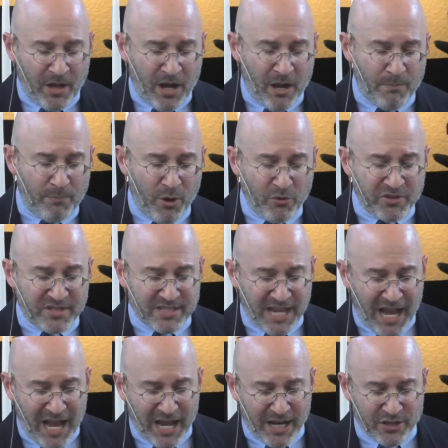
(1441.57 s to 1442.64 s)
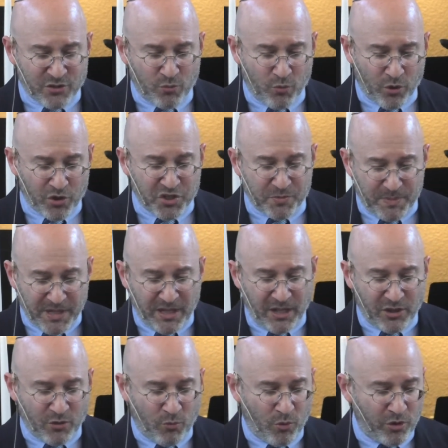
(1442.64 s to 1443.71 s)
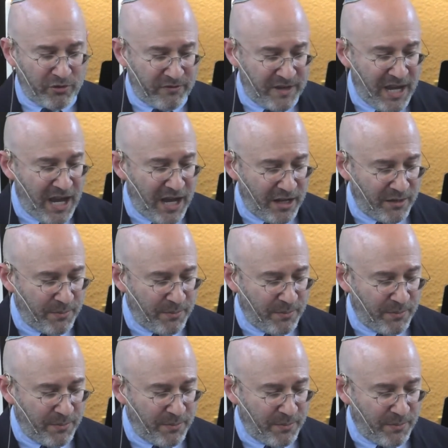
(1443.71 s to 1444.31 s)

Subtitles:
Both sides were speaking the word of God.